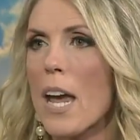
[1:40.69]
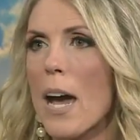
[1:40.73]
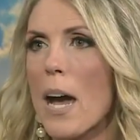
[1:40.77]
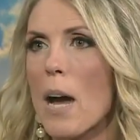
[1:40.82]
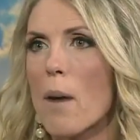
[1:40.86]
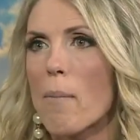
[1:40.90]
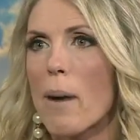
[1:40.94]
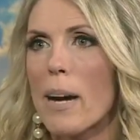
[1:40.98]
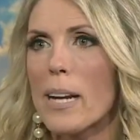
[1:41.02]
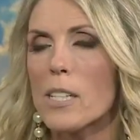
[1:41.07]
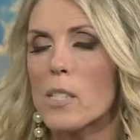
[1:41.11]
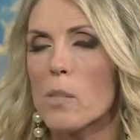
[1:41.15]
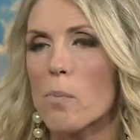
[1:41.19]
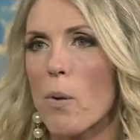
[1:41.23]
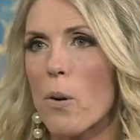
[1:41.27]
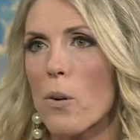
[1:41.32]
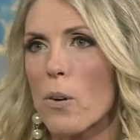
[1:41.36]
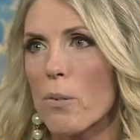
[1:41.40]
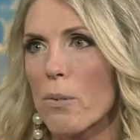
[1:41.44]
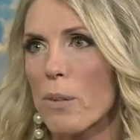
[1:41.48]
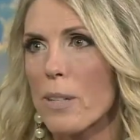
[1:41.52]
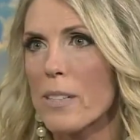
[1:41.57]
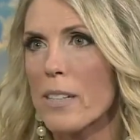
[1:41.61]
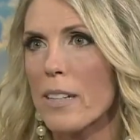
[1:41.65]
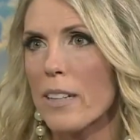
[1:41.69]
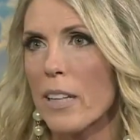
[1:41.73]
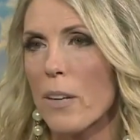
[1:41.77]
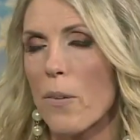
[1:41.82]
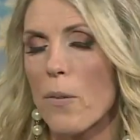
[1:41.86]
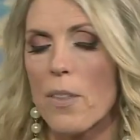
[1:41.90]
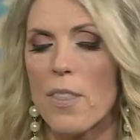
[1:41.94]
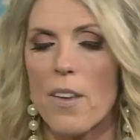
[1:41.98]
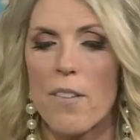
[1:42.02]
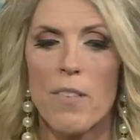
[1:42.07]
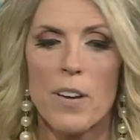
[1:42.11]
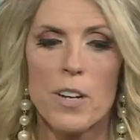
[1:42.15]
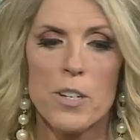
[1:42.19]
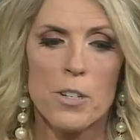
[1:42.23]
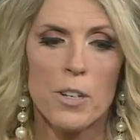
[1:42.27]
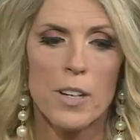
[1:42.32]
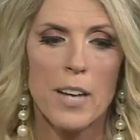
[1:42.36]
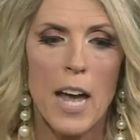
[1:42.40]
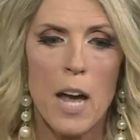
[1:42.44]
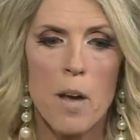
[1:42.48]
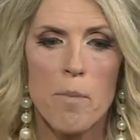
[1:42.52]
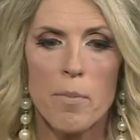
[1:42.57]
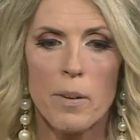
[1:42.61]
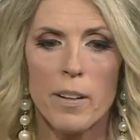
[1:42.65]
I spoke recently with a venture
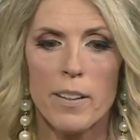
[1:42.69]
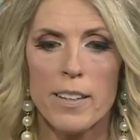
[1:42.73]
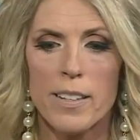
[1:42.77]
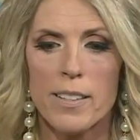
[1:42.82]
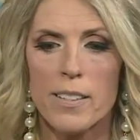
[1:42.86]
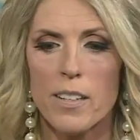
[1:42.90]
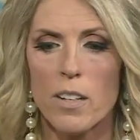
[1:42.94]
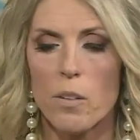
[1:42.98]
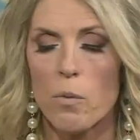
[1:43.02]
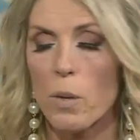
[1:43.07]
capitalist,